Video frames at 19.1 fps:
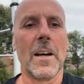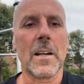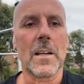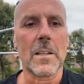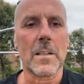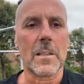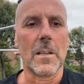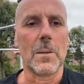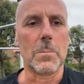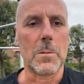
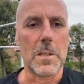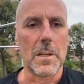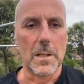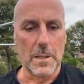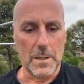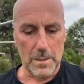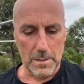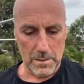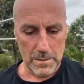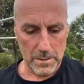Keeping
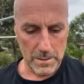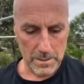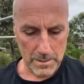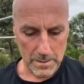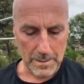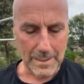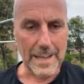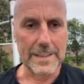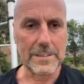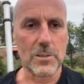your
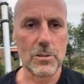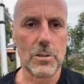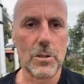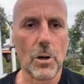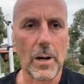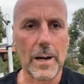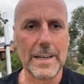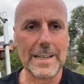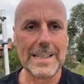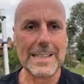lats
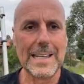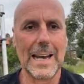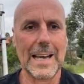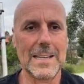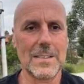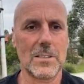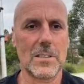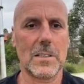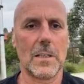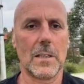tight,
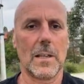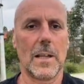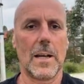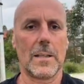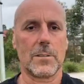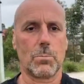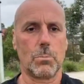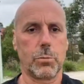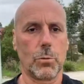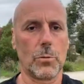engaging your lats,
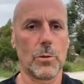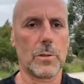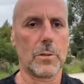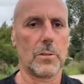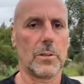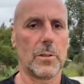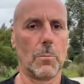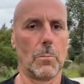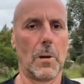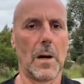pulling on
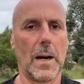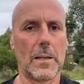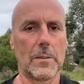the bar.